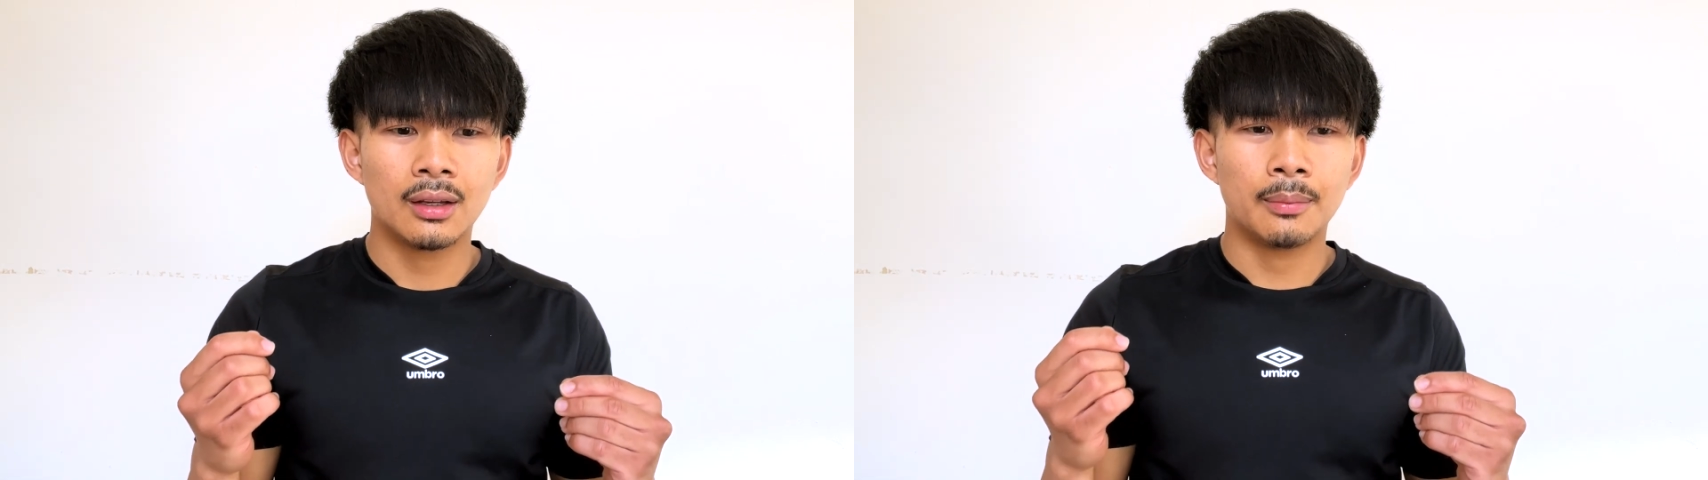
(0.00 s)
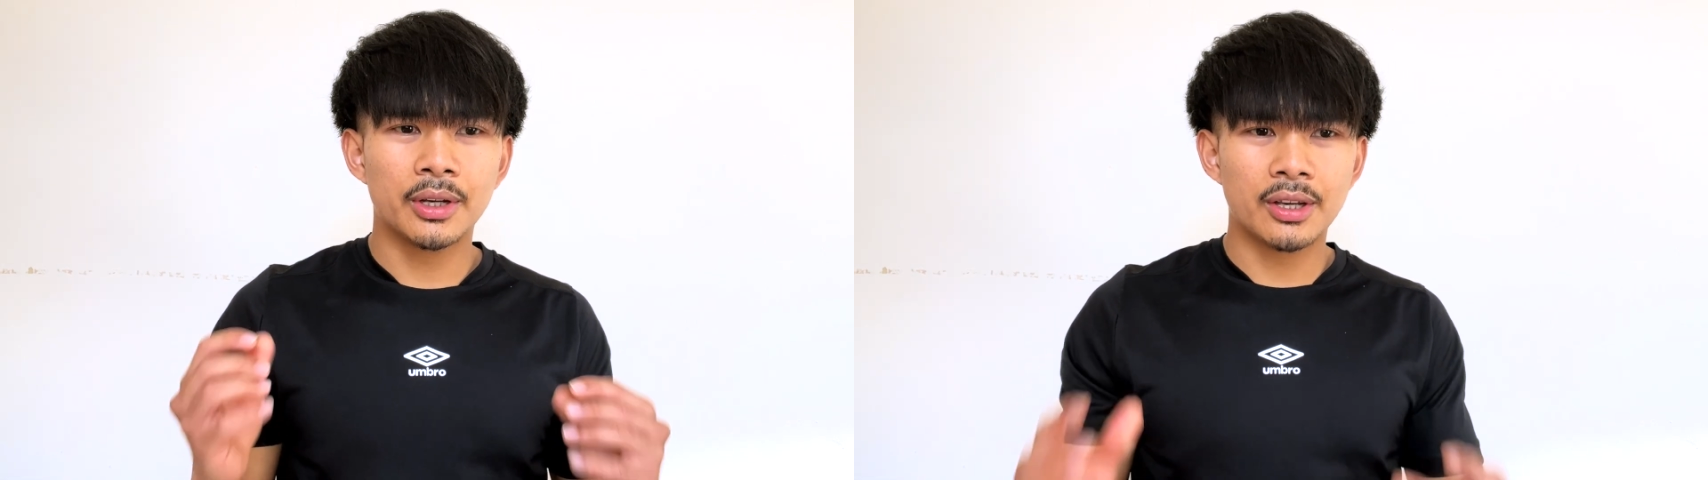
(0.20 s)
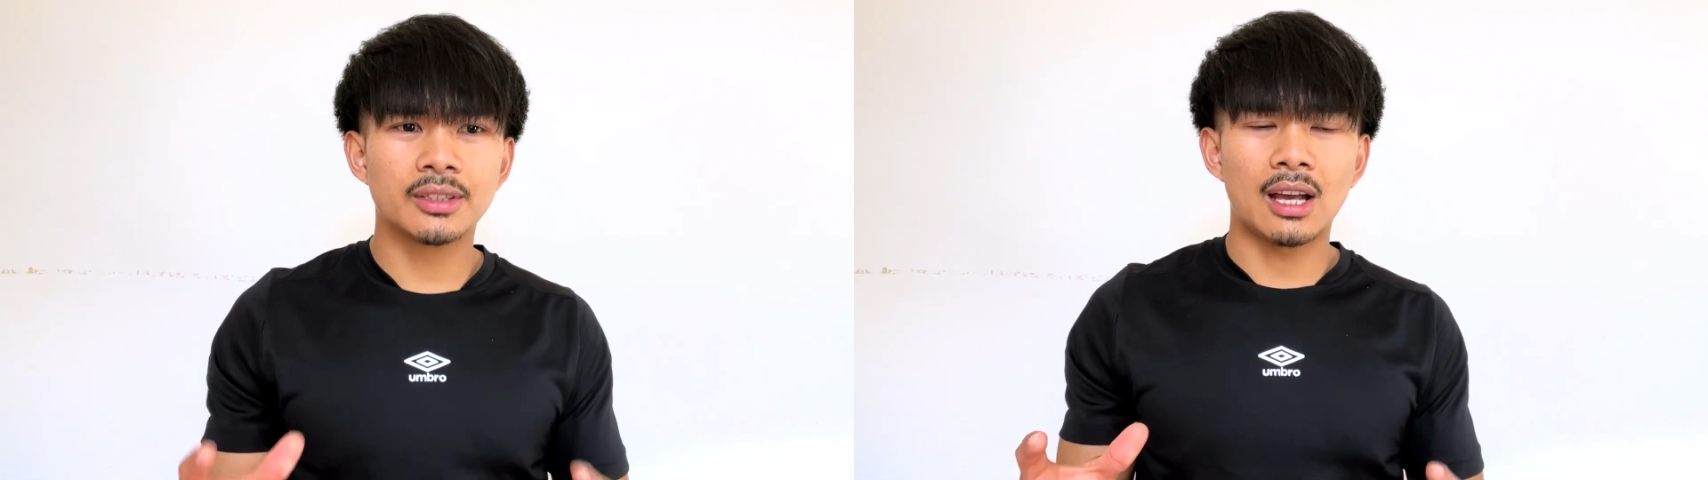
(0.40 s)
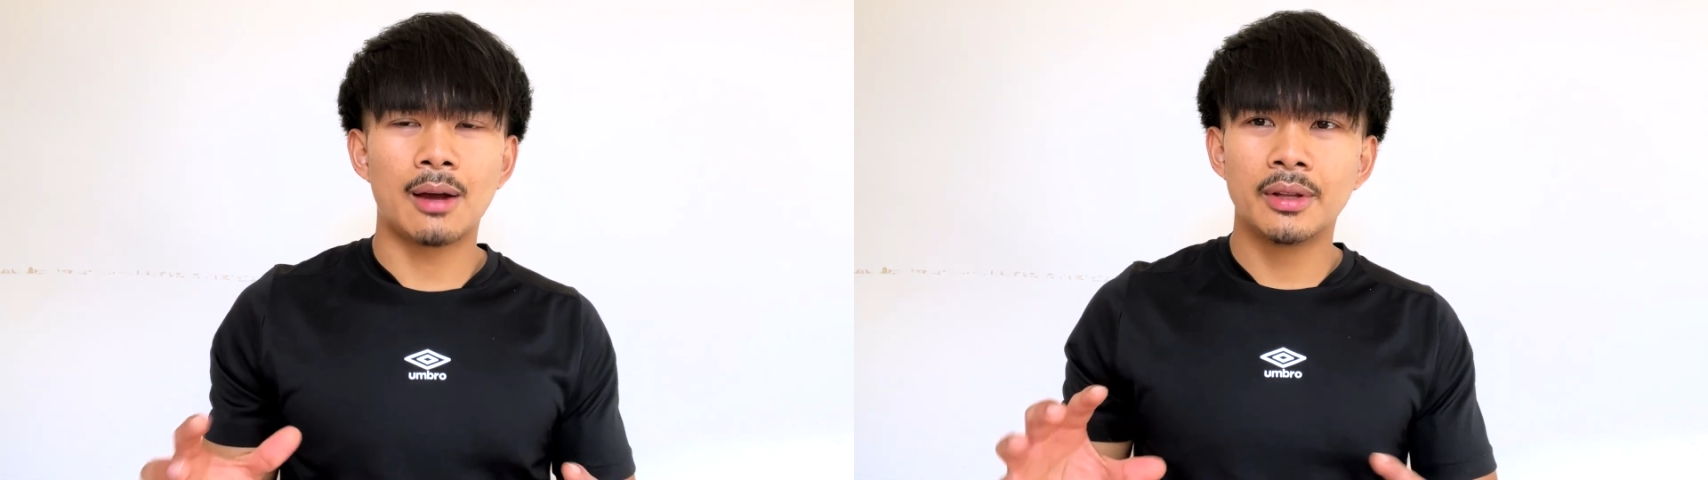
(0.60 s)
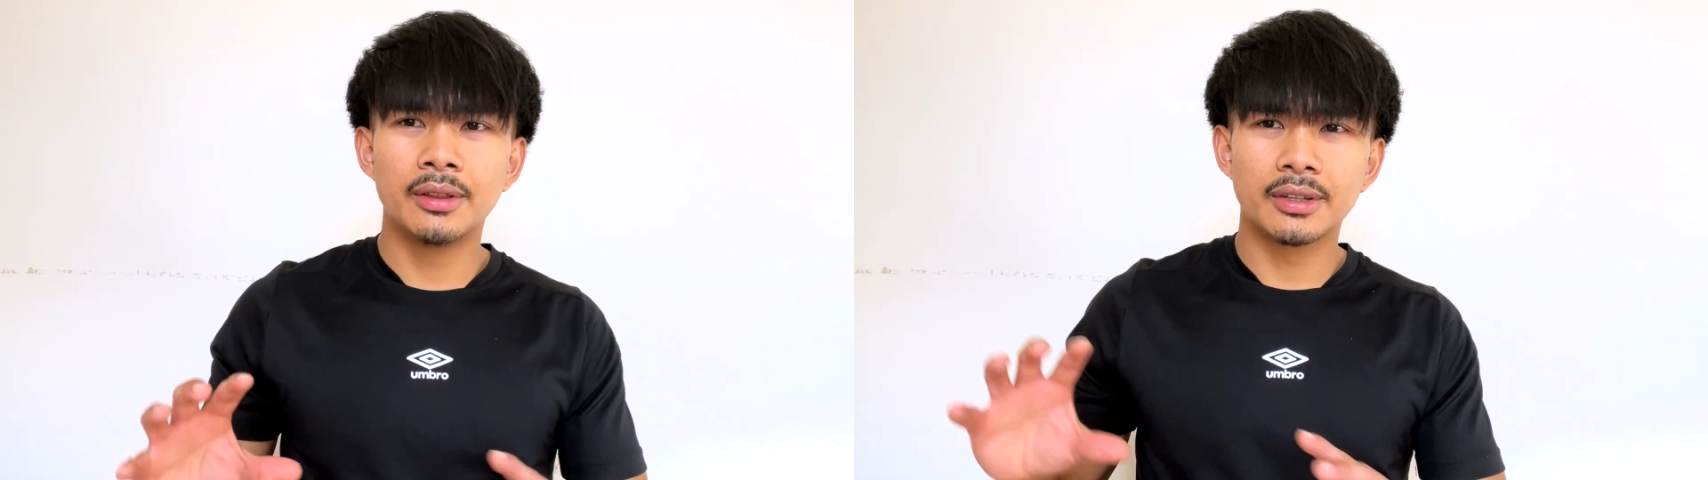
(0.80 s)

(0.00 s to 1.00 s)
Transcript: because I'm in the